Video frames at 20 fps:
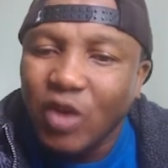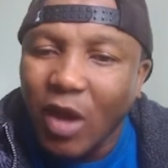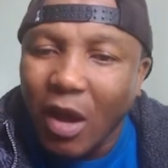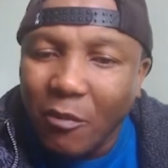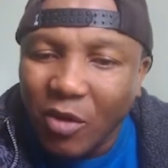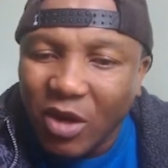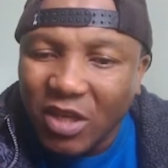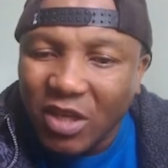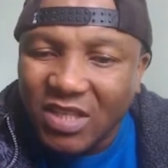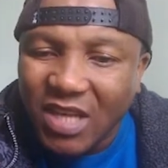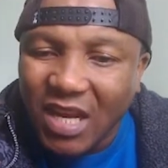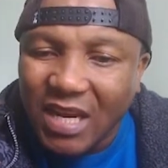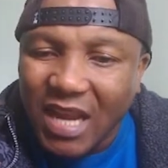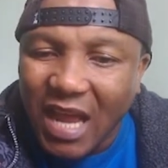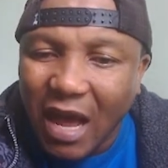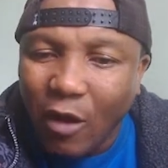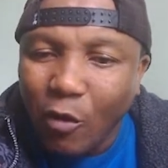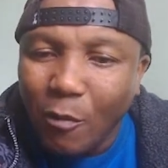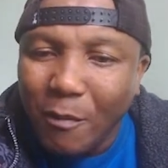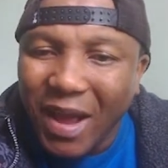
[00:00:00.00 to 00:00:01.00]
So I'm going to say
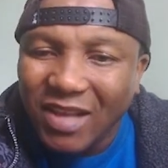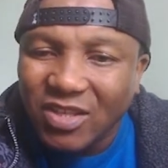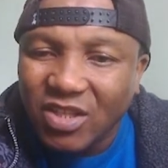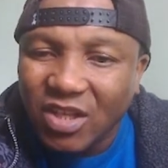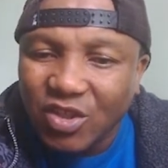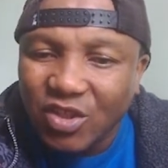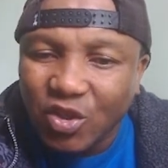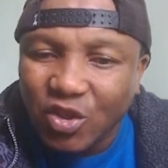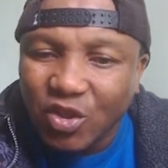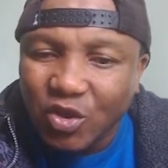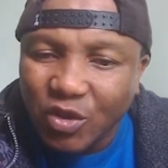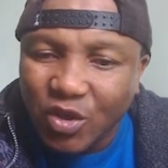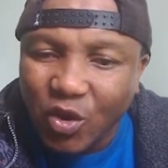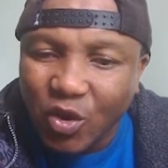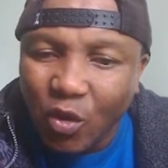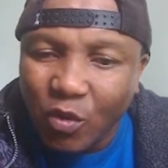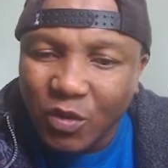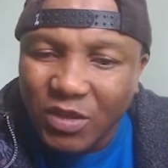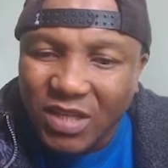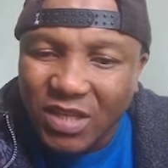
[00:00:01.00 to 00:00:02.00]
now, my auxiliary solution
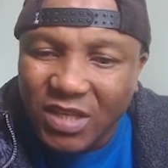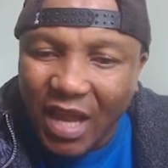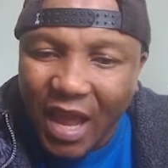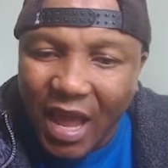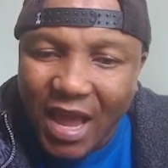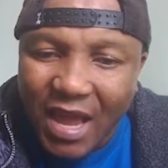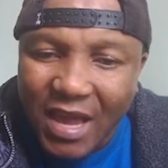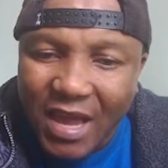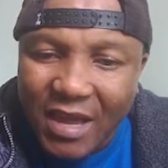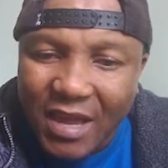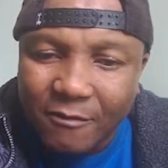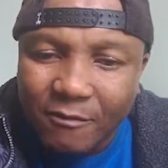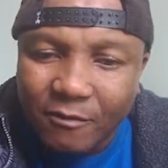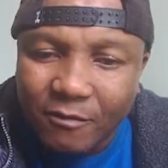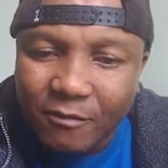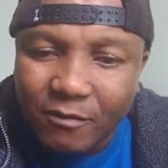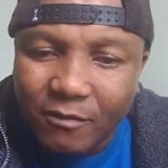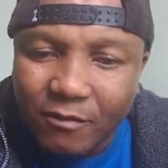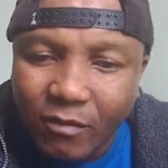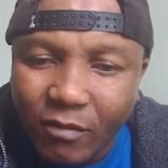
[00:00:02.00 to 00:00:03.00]
is you always say A,
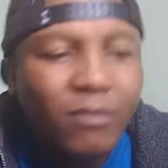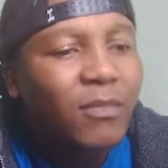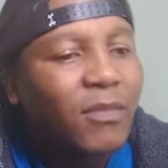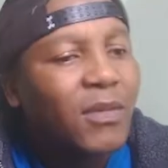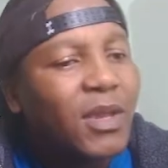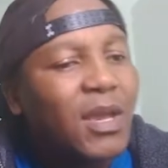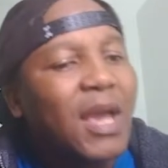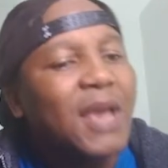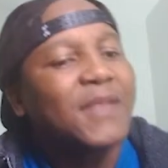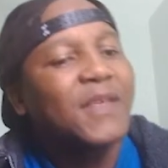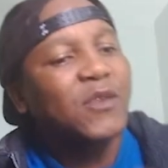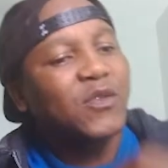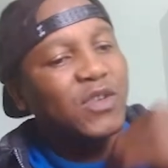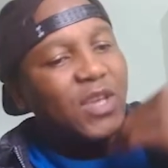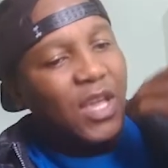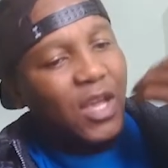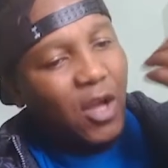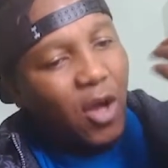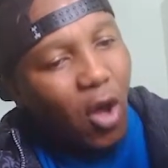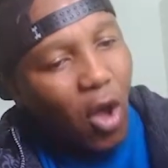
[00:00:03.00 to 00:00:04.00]
and then you
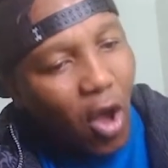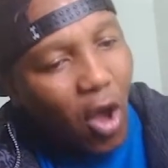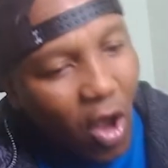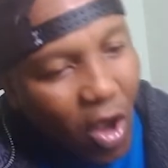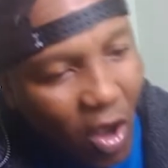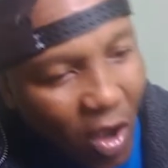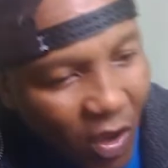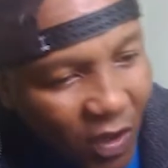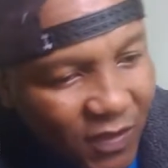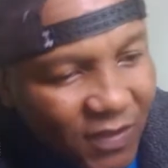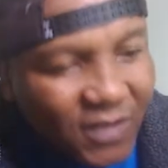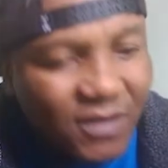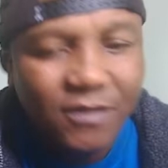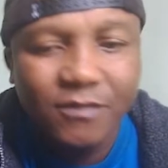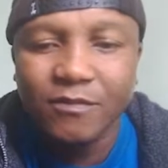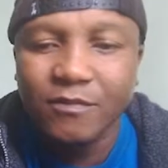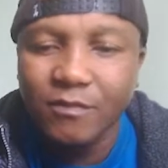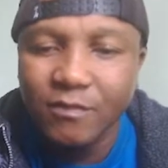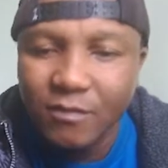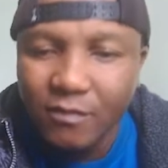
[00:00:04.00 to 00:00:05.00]
say
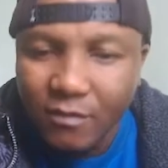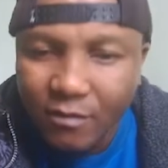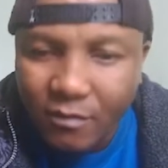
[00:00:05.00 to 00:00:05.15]
cos.